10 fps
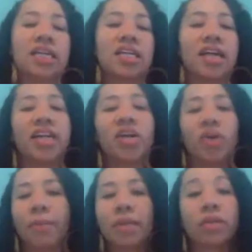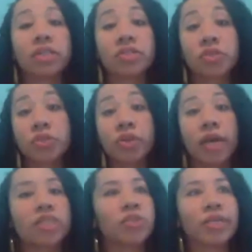I know. I mean, it's true.
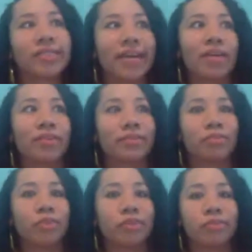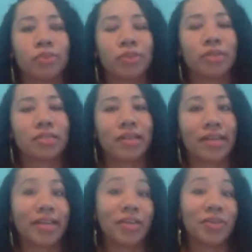As you get down to more and more, it's
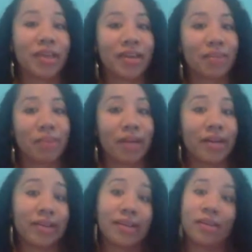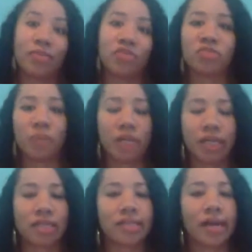like, yeah, you can't get by again with just being a
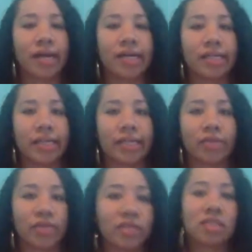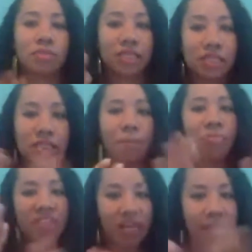nice guy. Like, there needs to be
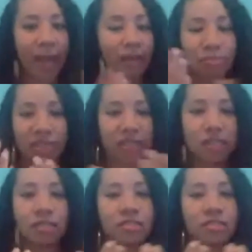something happening here.